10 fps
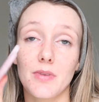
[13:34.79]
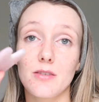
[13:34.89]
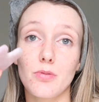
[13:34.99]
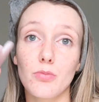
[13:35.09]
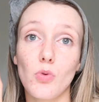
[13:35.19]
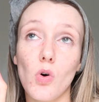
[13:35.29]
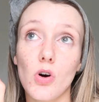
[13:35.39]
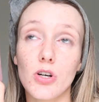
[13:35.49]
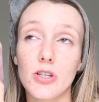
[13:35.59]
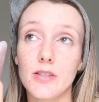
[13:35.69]
This one
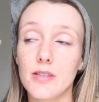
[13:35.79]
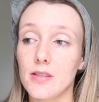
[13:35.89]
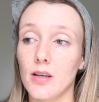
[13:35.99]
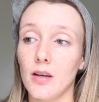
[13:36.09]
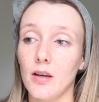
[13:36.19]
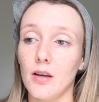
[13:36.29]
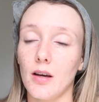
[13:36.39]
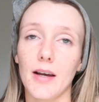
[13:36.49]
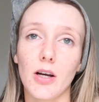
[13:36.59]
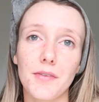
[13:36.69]
was,
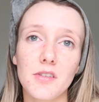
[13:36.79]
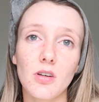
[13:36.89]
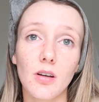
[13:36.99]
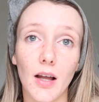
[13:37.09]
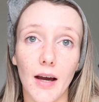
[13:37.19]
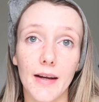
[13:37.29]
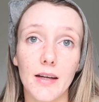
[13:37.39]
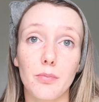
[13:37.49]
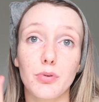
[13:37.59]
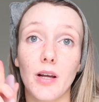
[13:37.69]
I got this
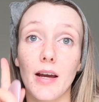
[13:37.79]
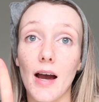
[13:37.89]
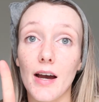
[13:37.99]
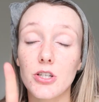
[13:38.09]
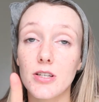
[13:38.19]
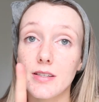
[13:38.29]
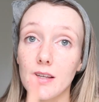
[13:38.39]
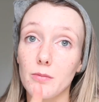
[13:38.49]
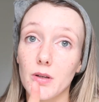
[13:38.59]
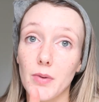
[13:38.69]
online, but I actually seen
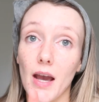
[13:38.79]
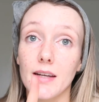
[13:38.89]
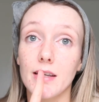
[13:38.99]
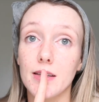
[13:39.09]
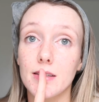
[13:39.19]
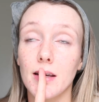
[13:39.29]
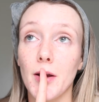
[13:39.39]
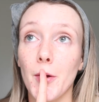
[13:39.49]
them in pennies.